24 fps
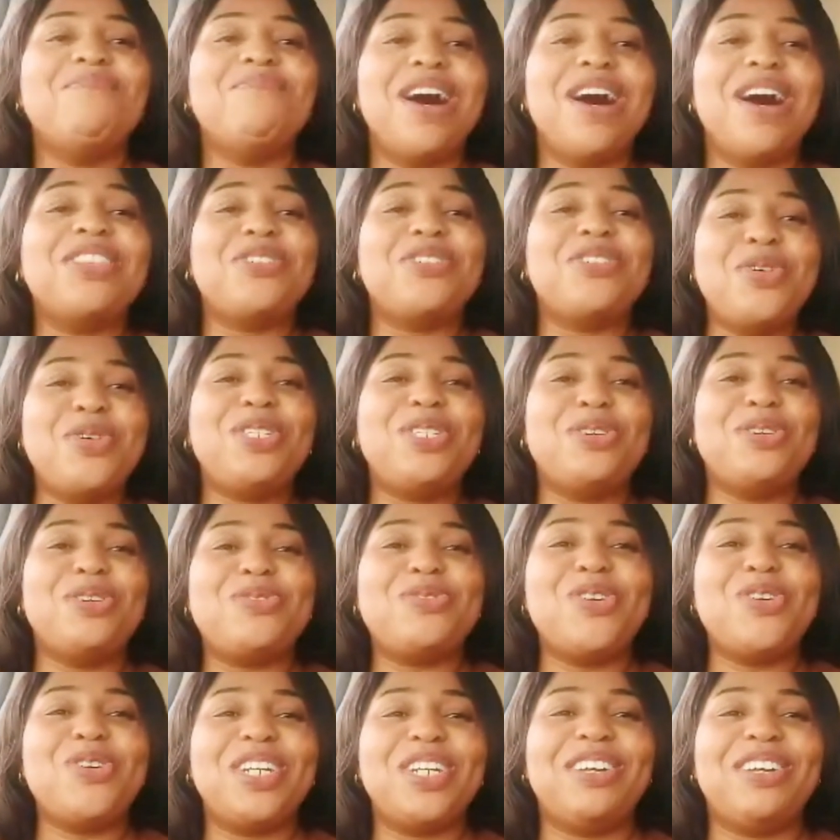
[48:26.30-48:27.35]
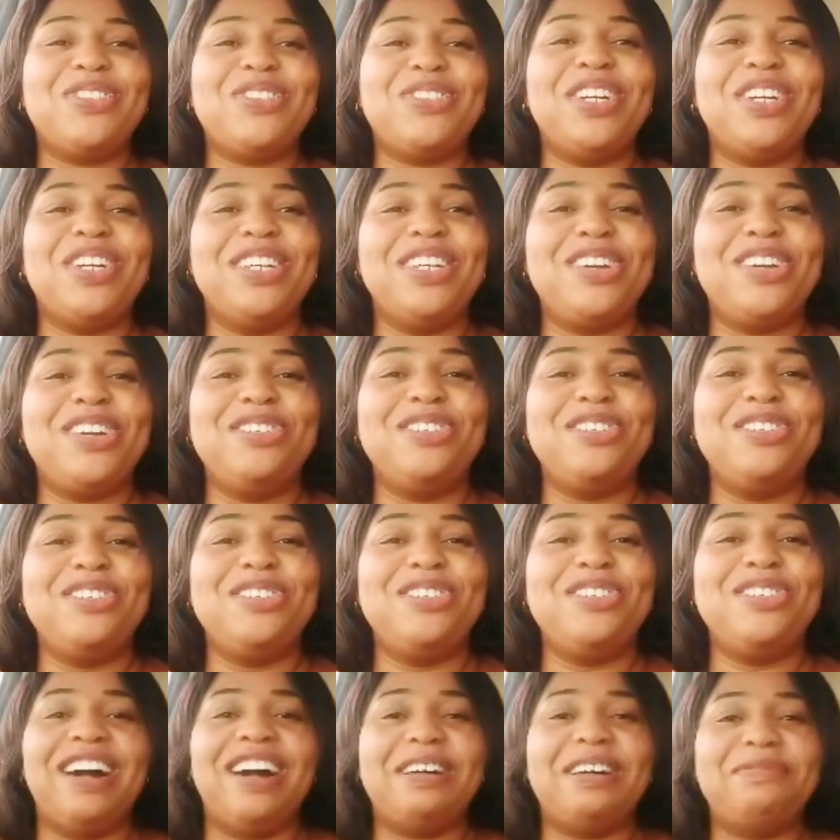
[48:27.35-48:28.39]
by the grace of God, I've done a good
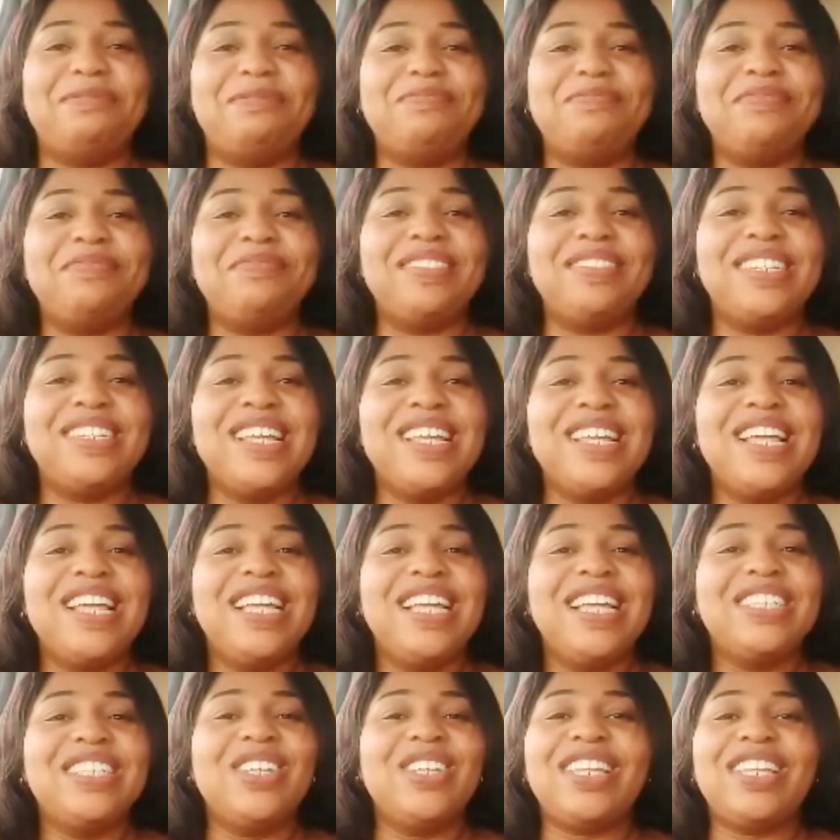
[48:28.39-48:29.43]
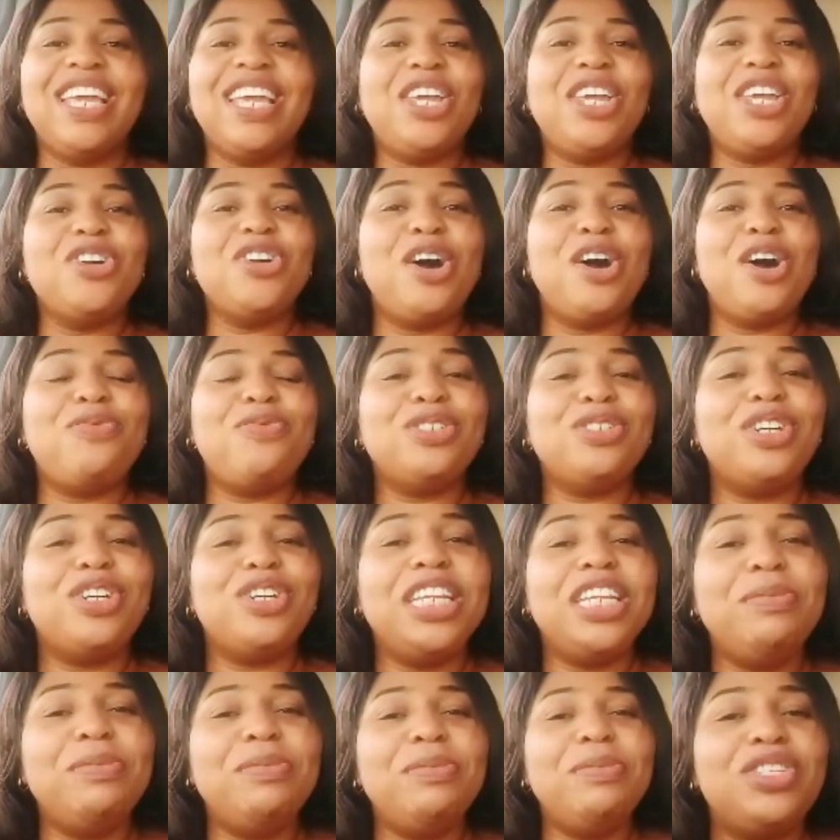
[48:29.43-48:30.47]
job. So thank you all for
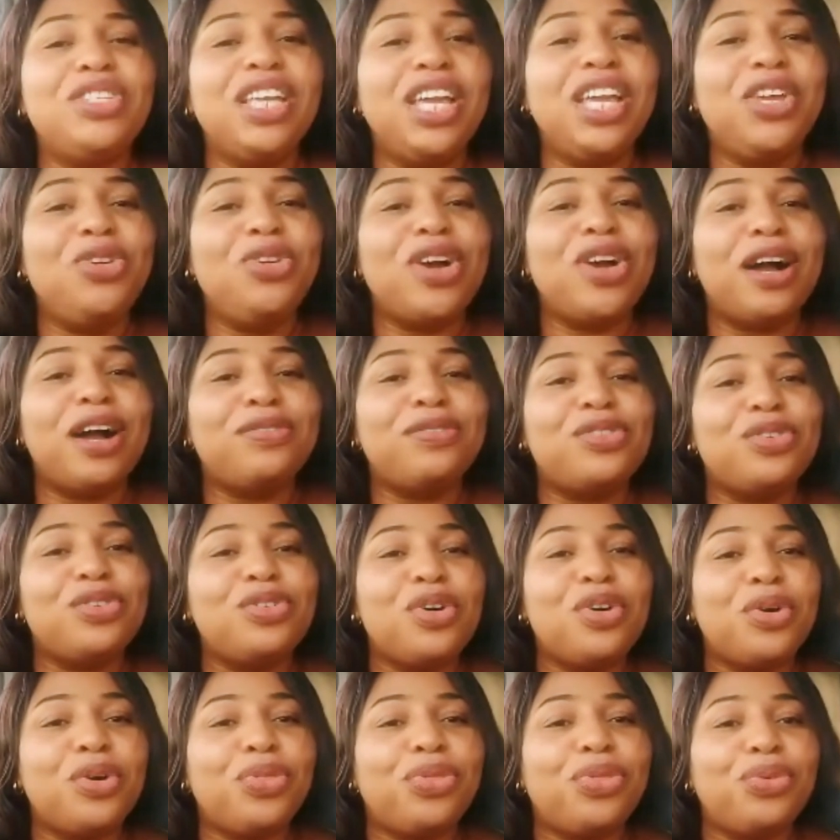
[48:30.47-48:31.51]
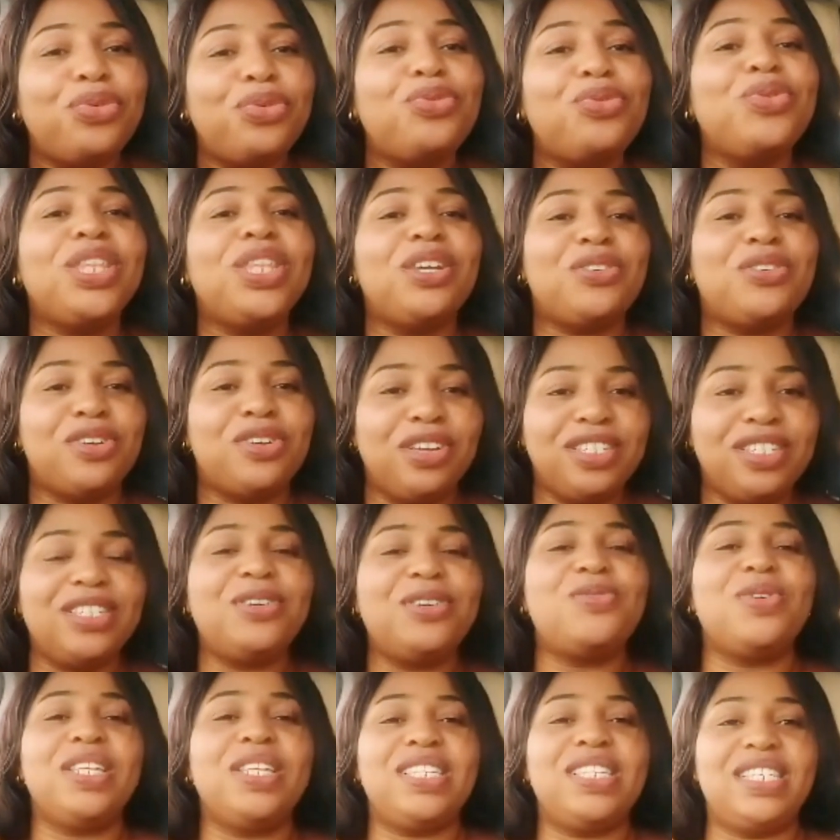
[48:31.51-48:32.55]
joining me today. You have to go through with the
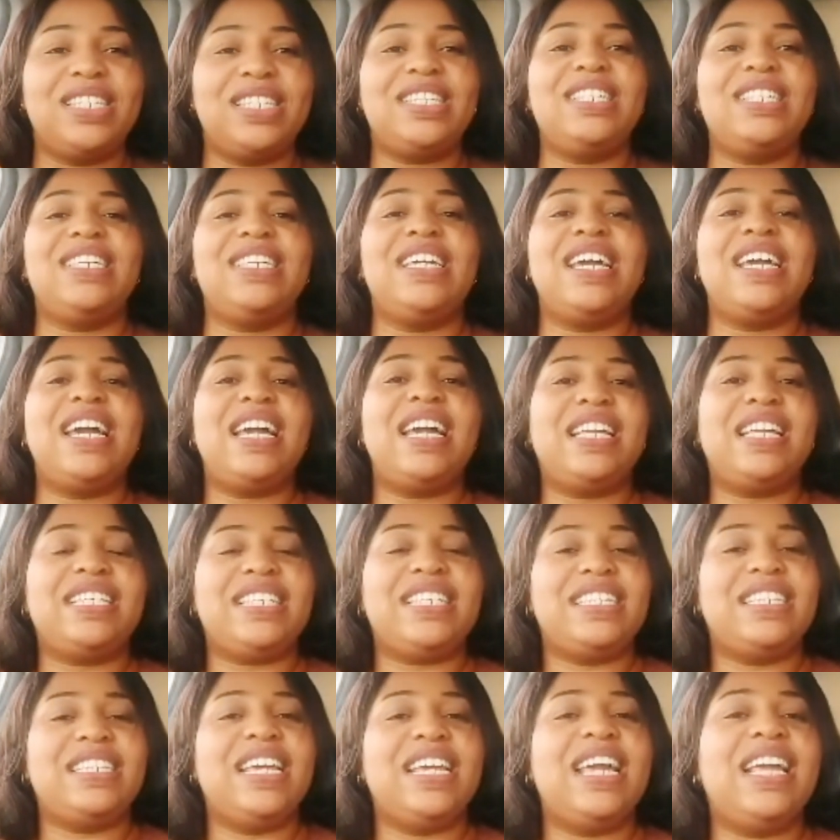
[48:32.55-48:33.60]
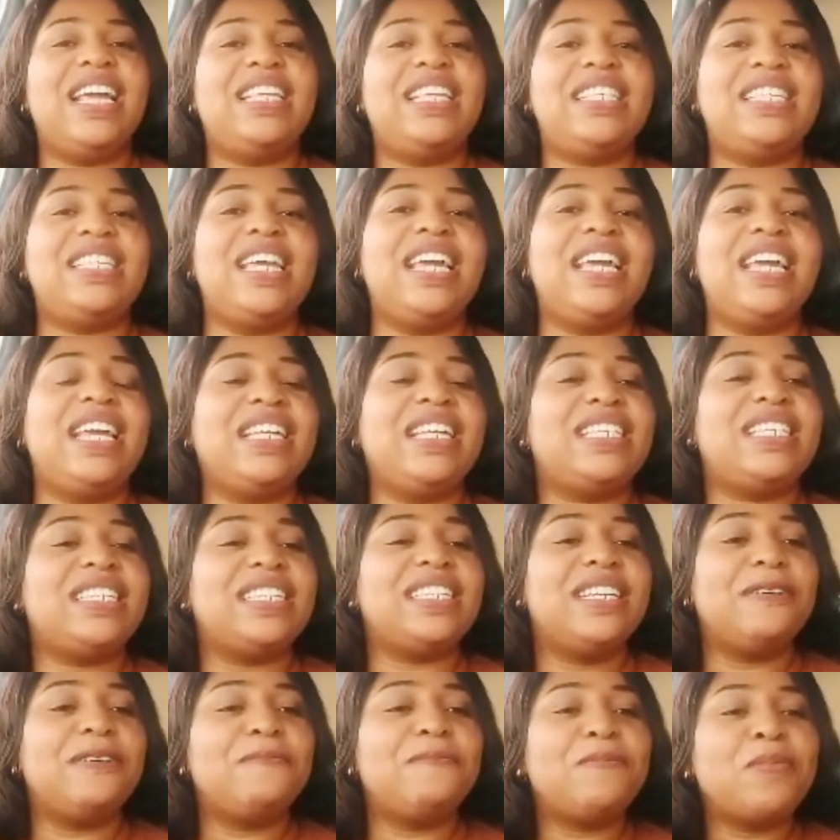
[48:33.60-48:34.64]
consequences. Yes, yes, yes.
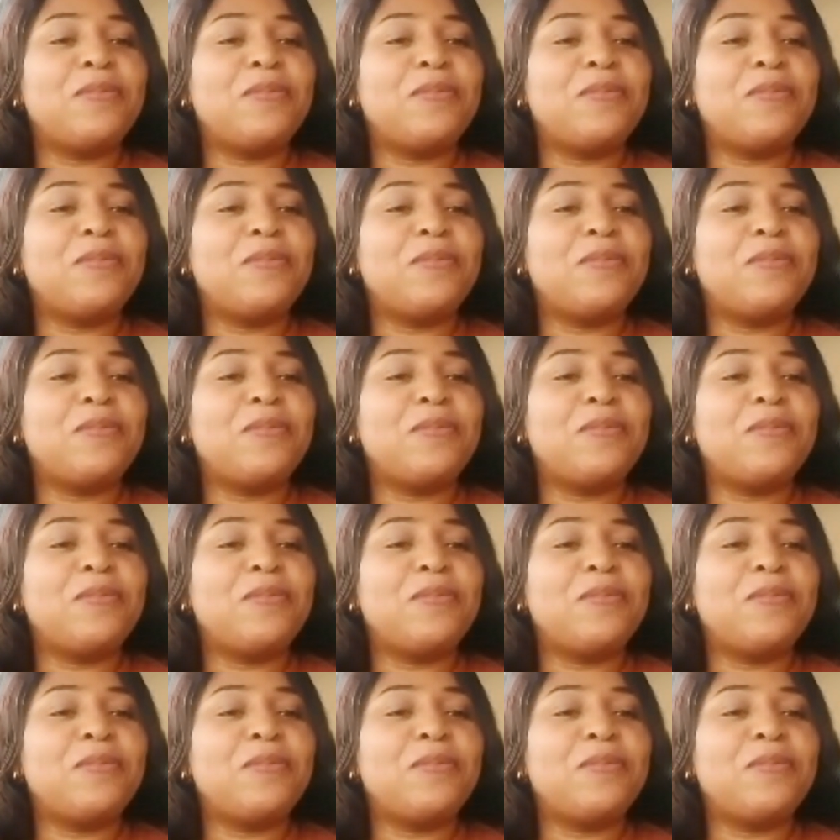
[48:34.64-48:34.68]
